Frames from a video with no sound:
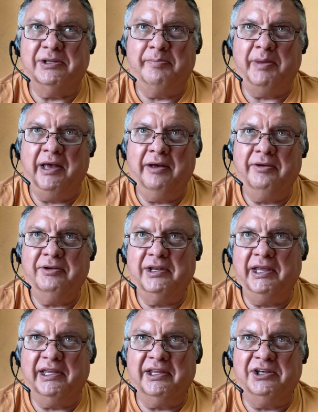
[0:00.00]
about
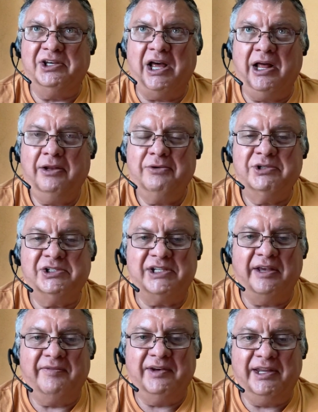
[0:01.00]
like
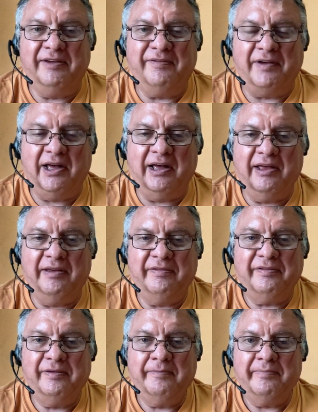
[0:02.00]

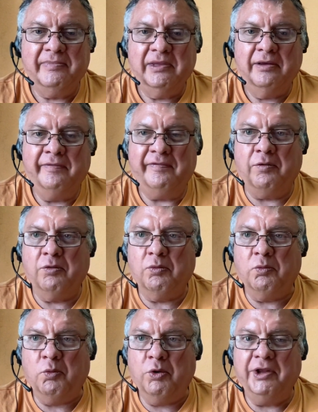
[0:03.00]
$1.75 for
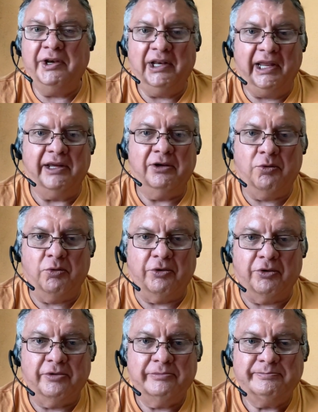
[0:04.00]
one leg
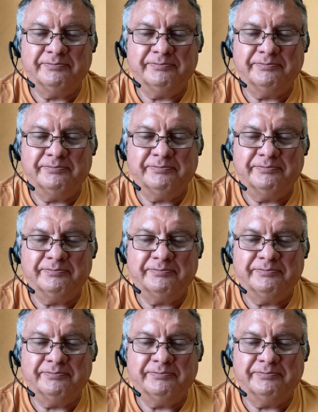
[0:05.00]
quarter.